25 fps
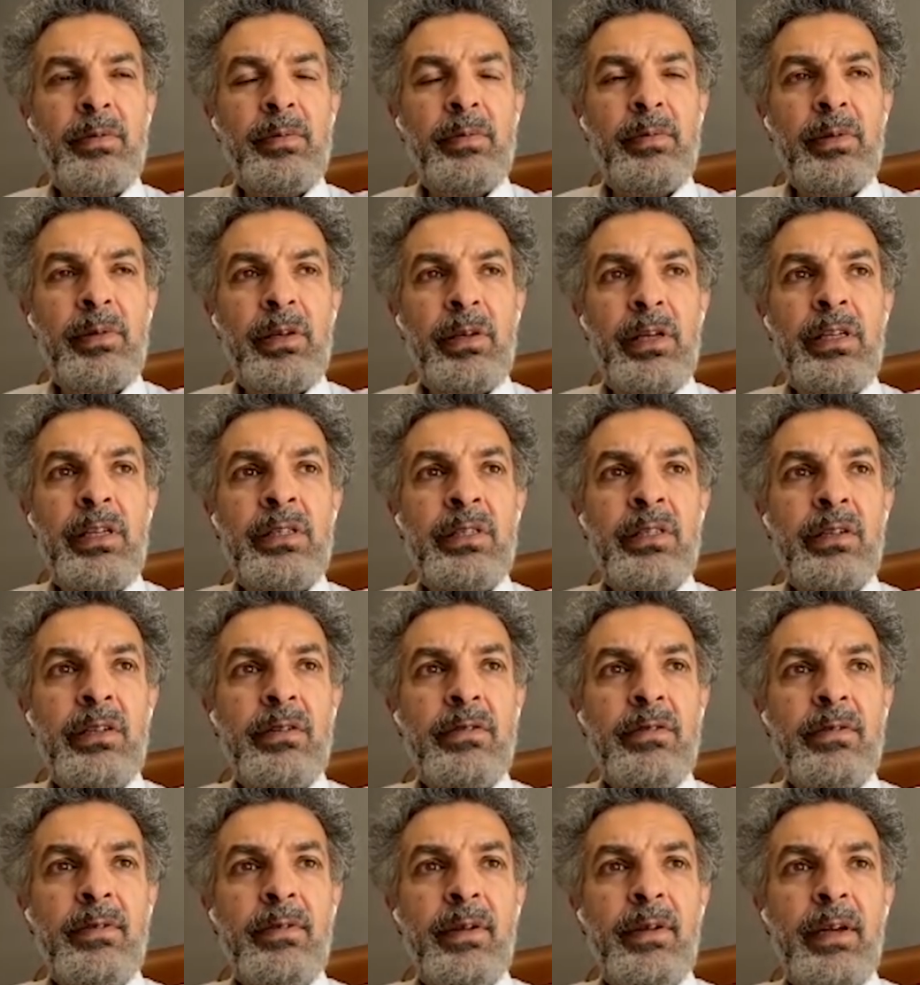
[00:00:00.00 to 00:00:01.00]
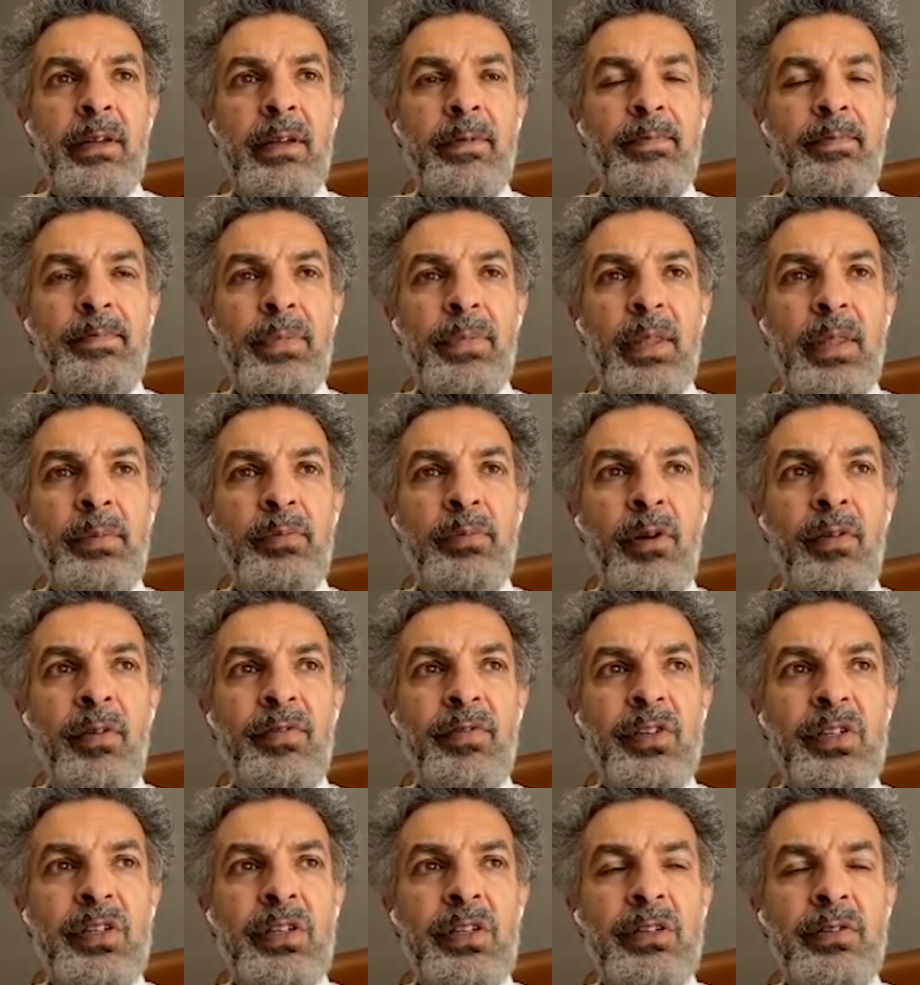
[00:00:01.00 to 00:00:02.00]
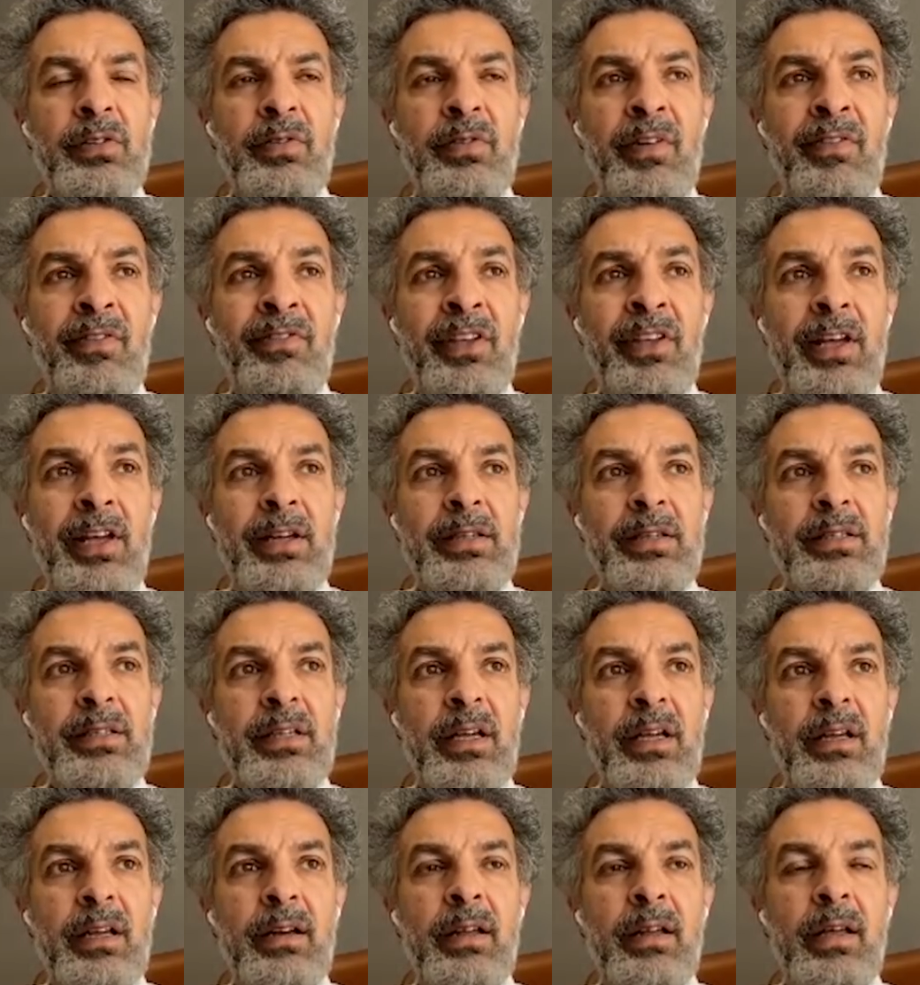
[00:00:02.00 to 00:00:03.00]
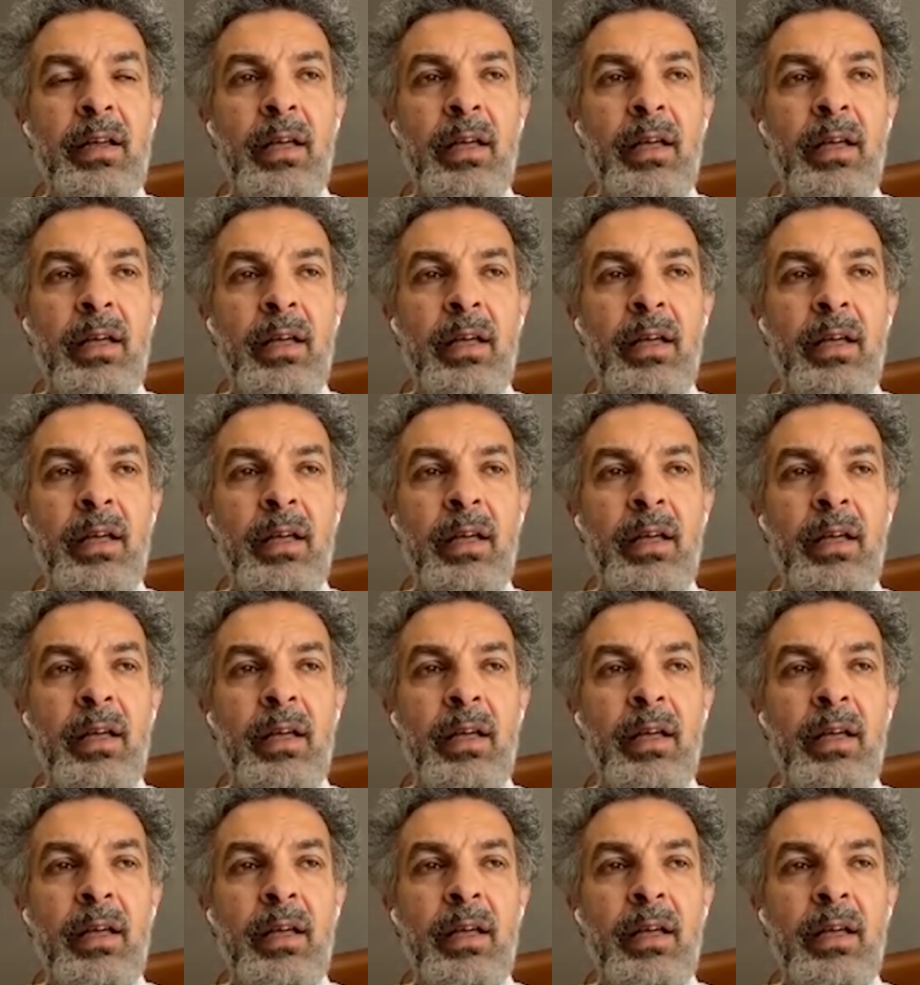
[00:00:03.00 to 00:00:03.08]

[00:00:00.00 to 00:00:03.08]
the eastern provinces of Afghanistan.